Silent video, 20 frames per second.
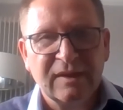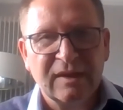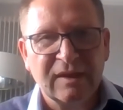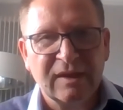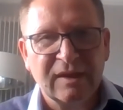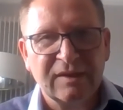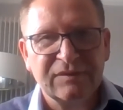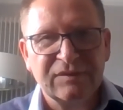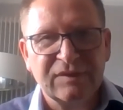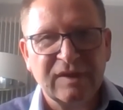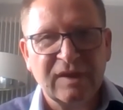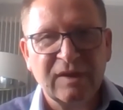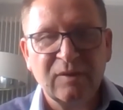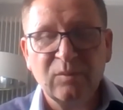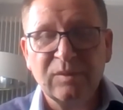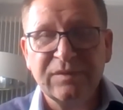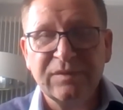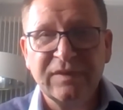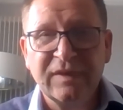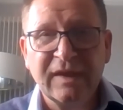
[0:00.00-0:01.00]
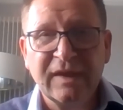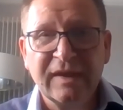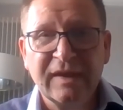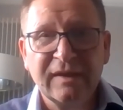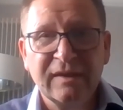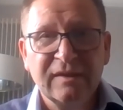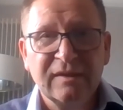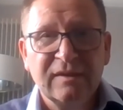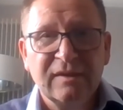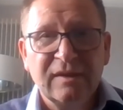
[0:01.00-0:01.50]
to help with
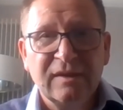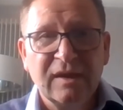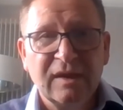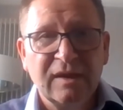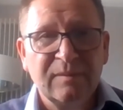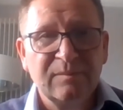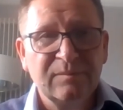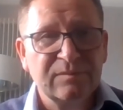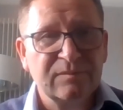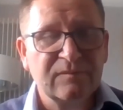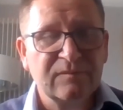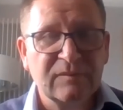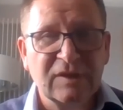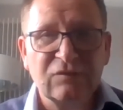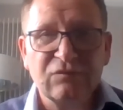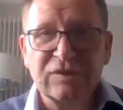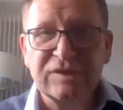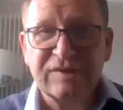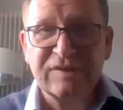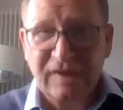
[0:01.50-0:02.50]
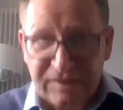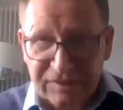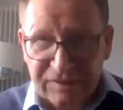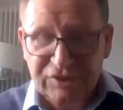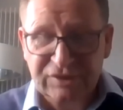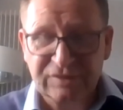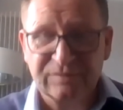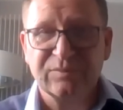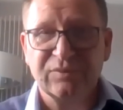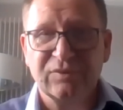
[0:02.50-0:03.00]
their
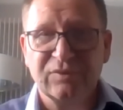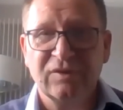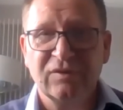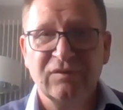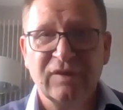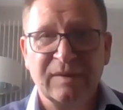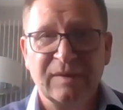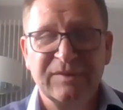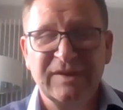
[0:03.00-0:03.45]
retention program.